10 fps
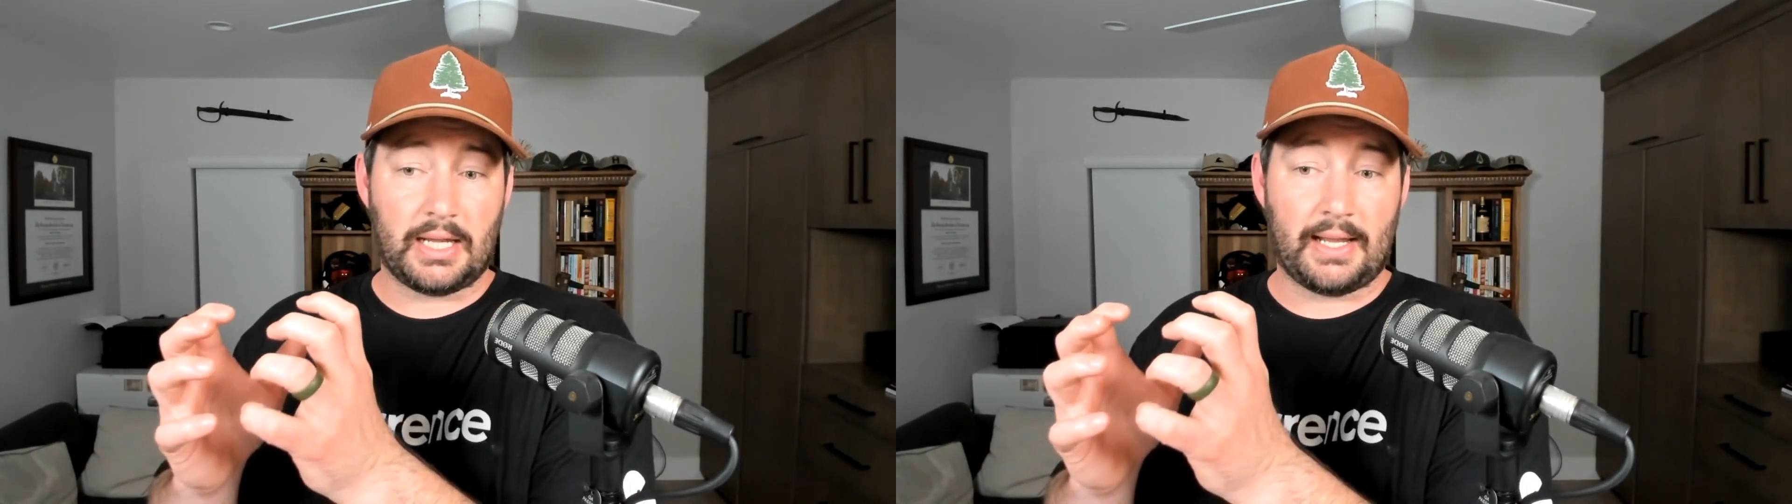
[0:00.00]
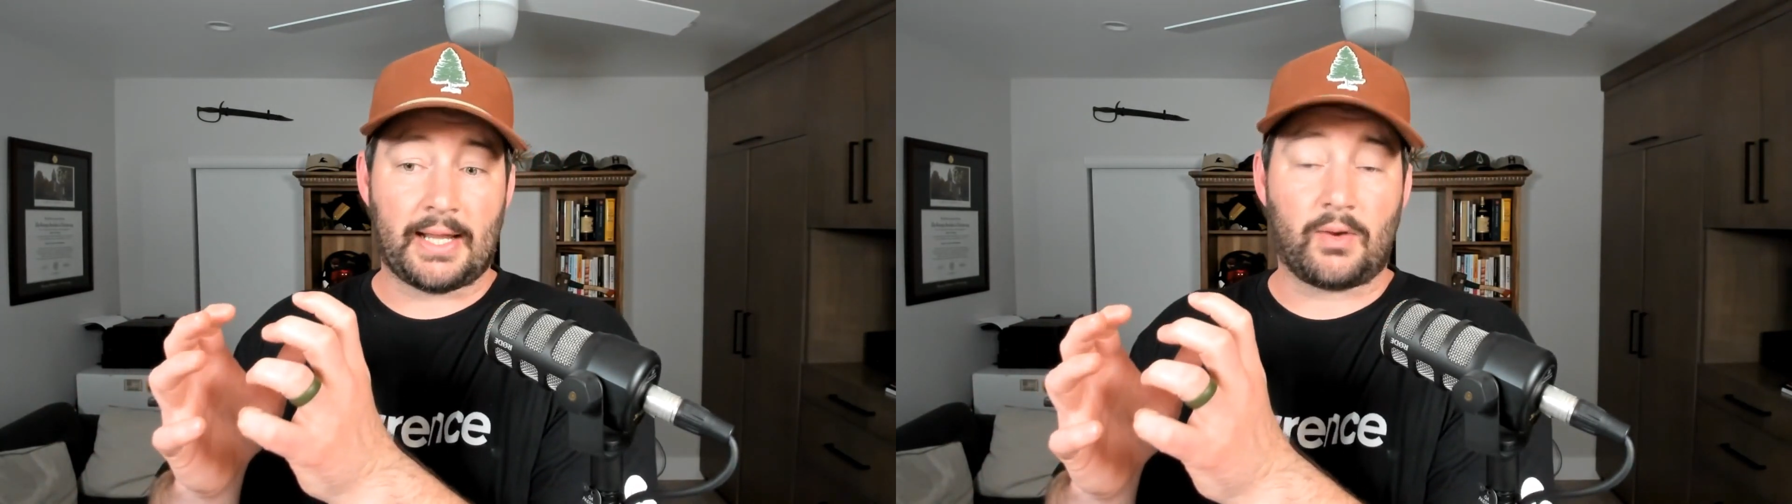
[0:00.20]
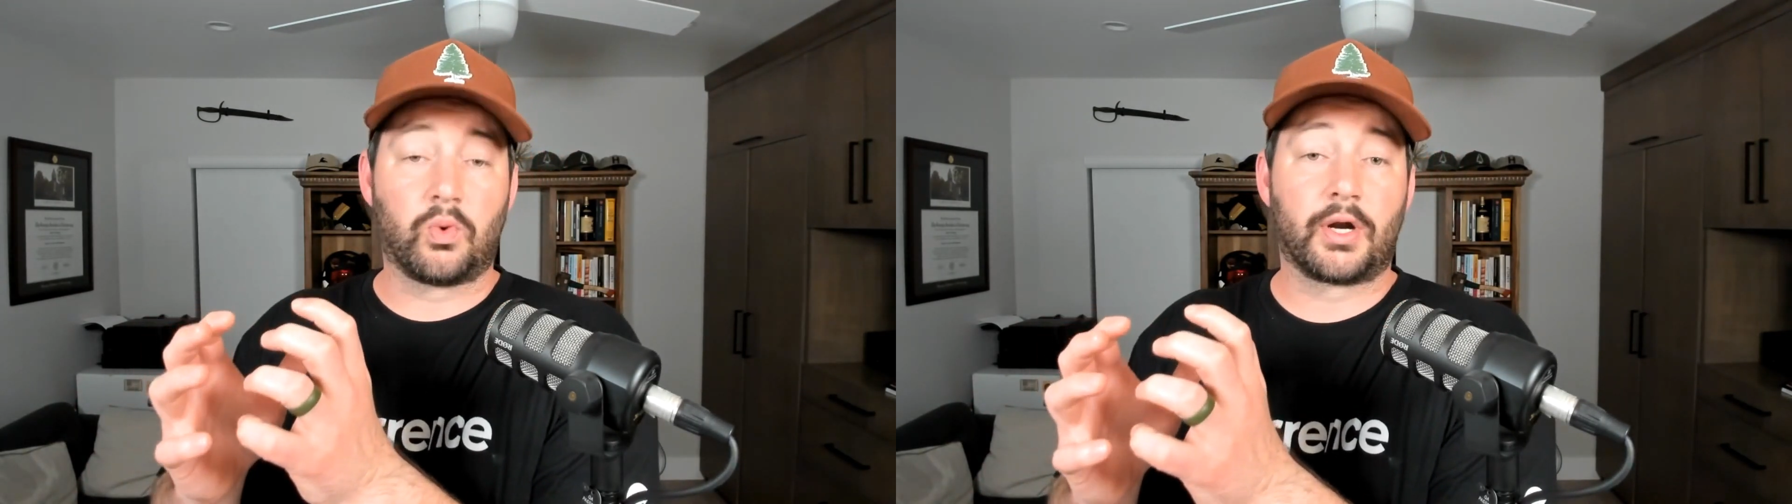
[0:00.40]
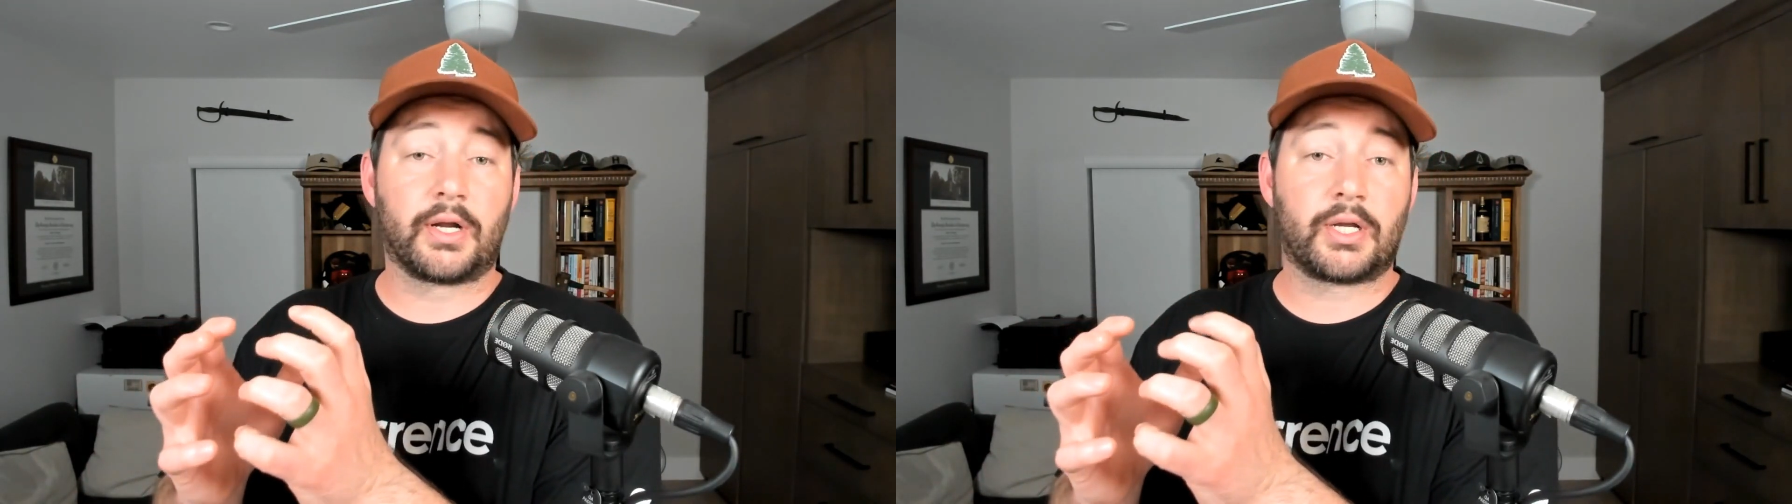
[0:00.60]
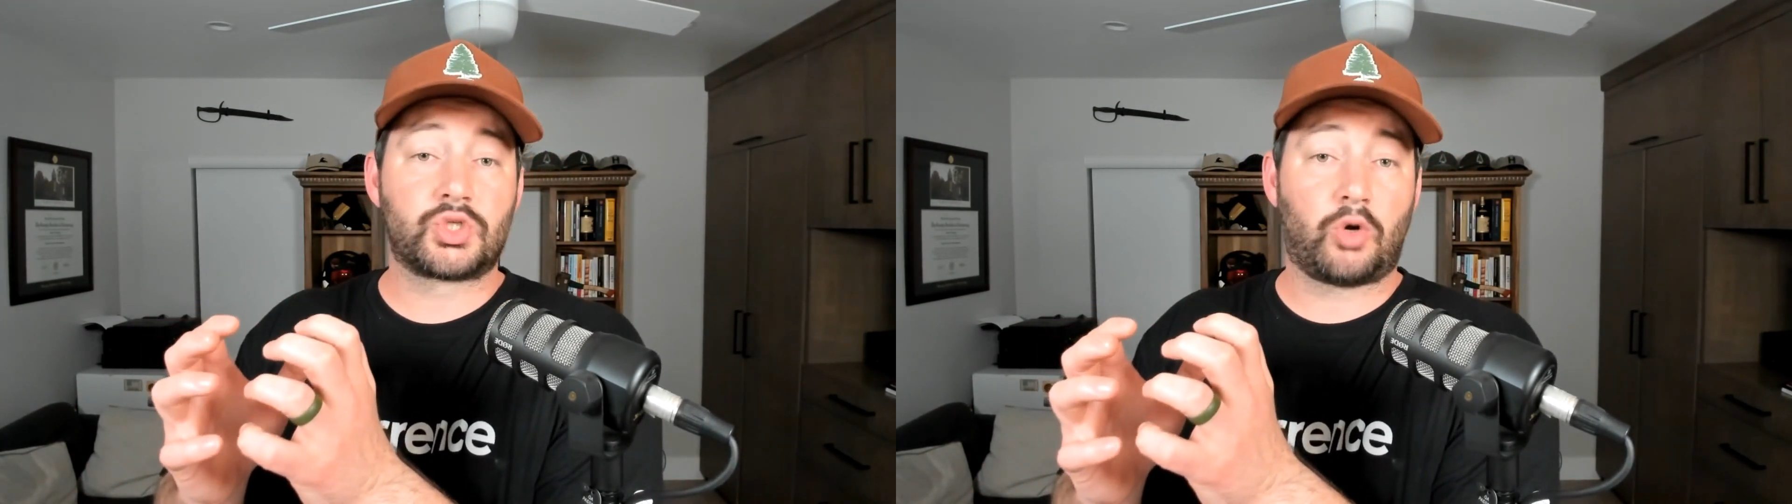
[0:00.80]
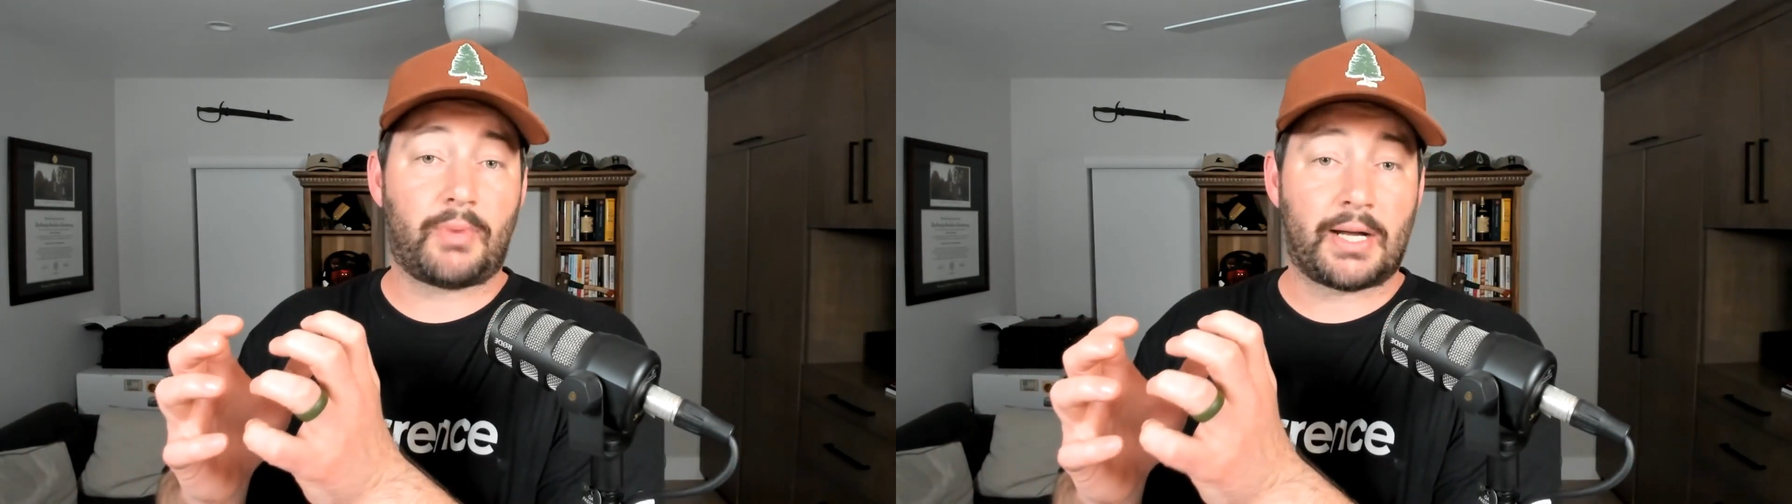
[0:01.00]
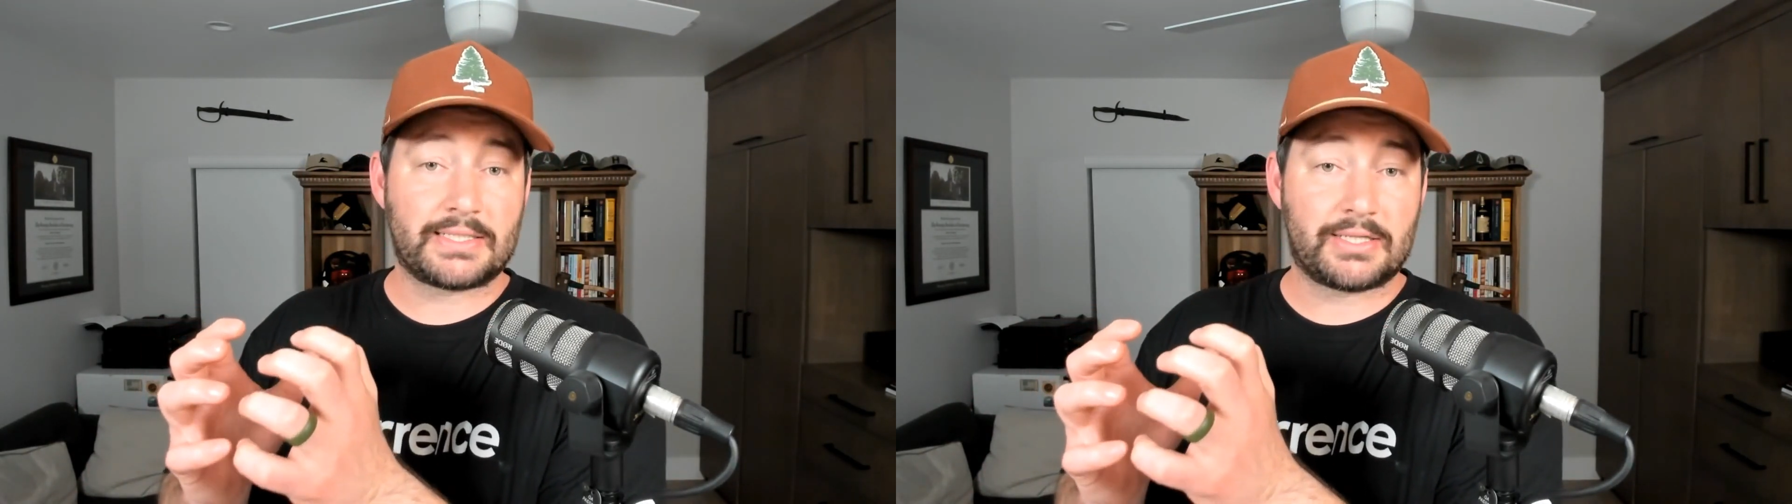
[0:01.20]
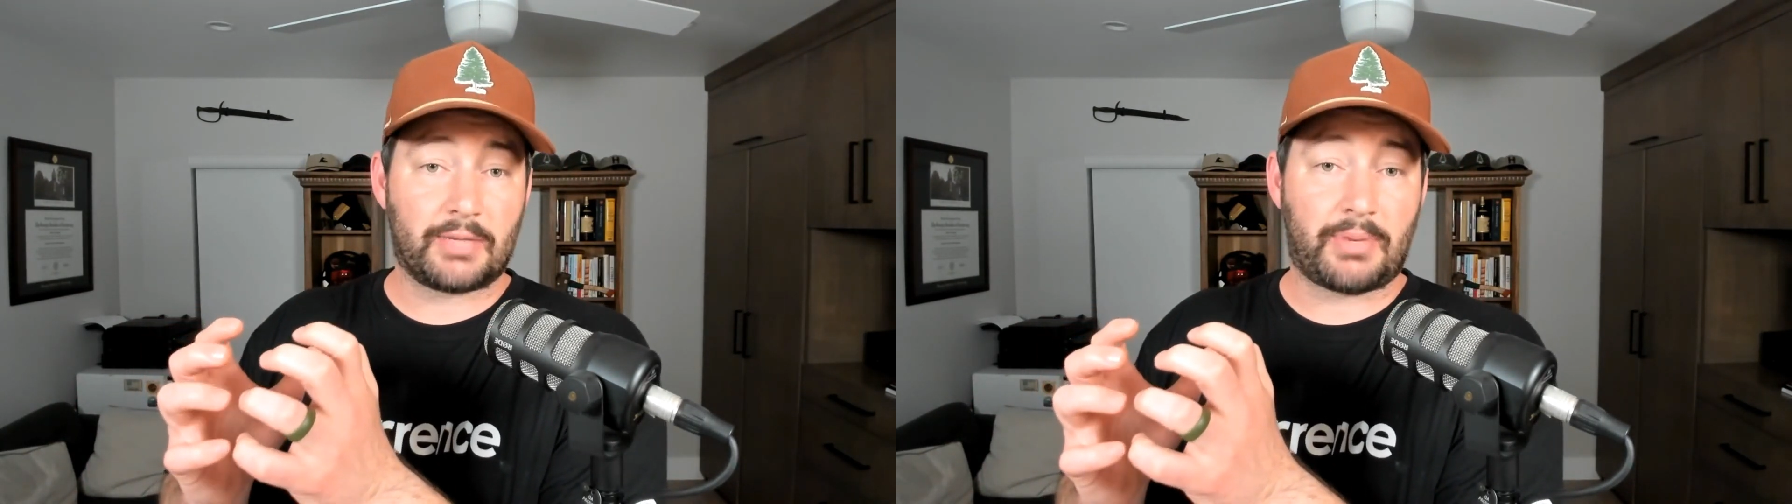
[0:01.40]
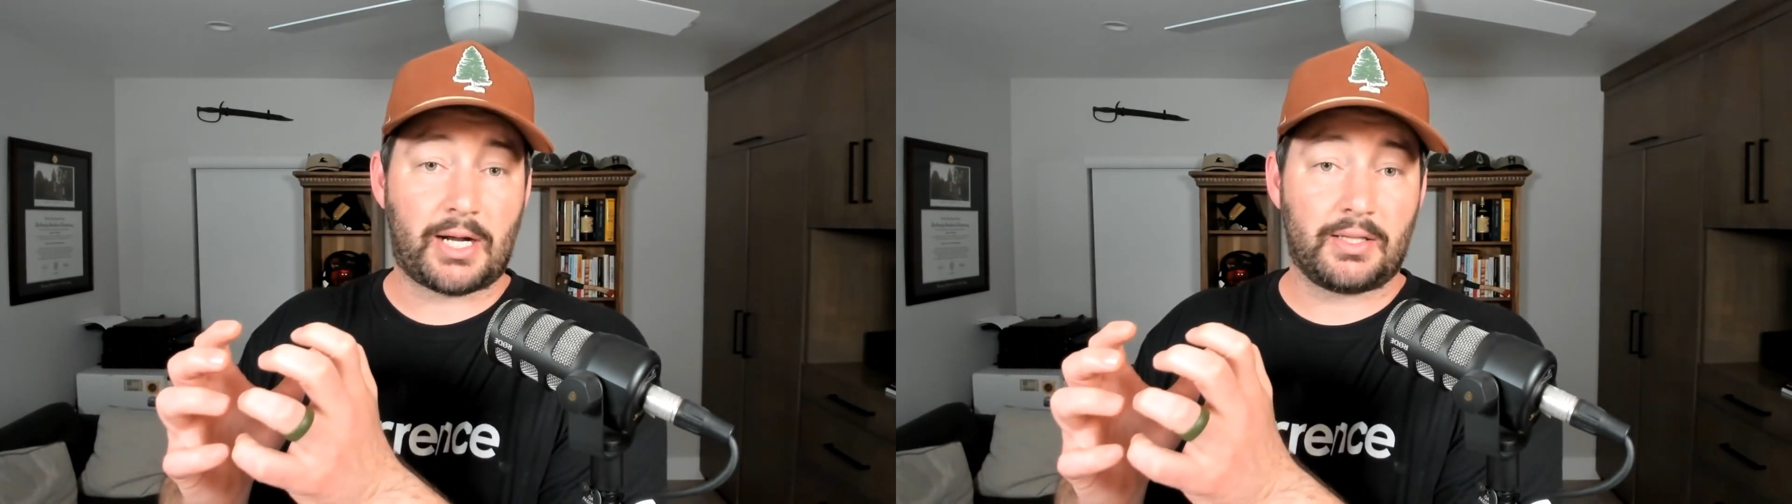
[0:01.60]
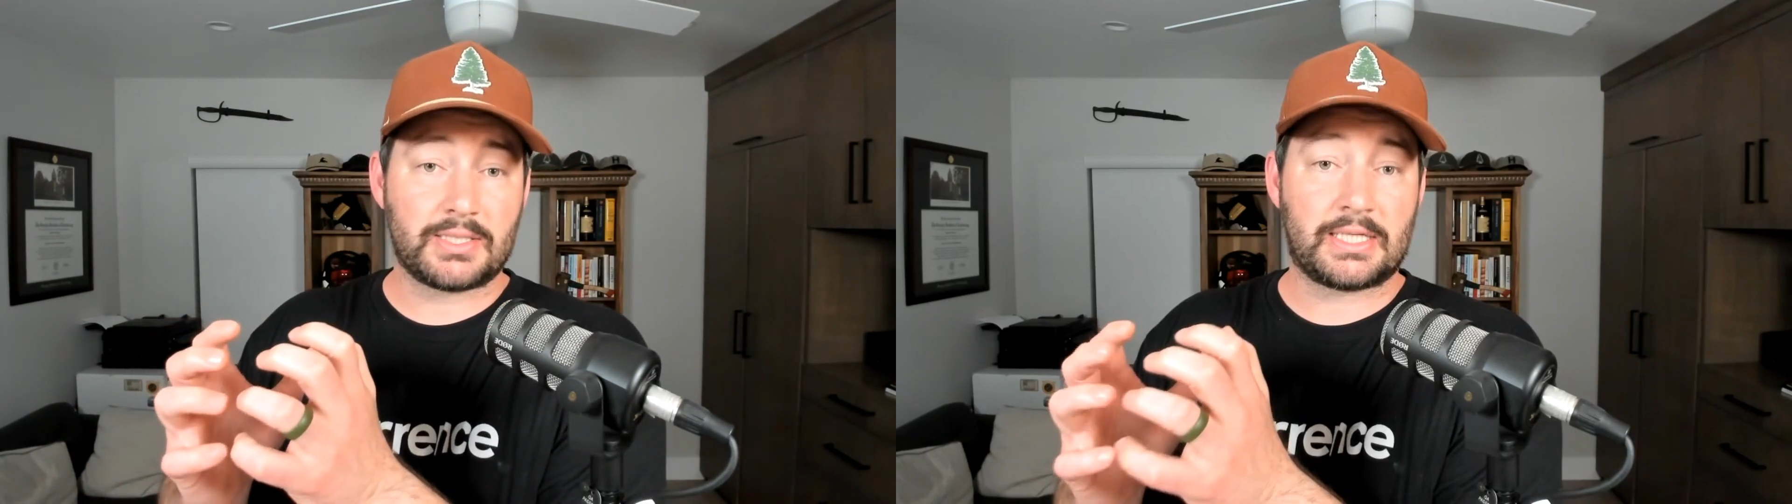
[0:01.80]
and we're going to control monetary
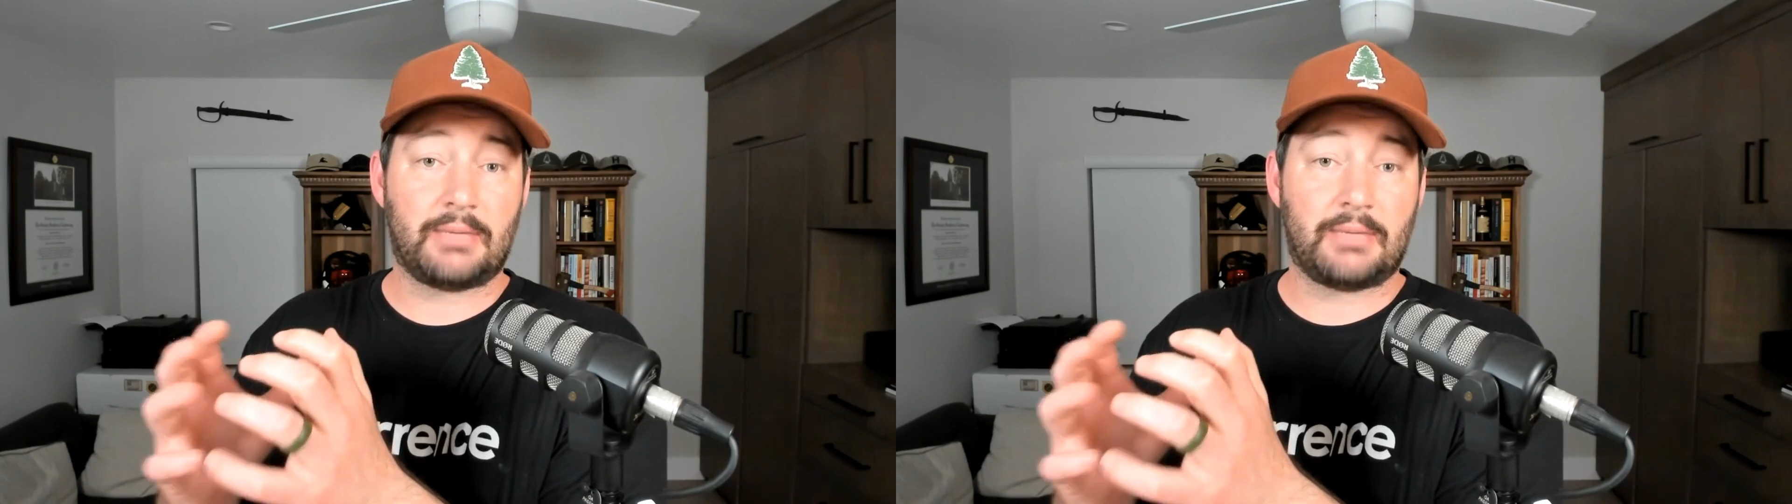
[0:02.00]
policy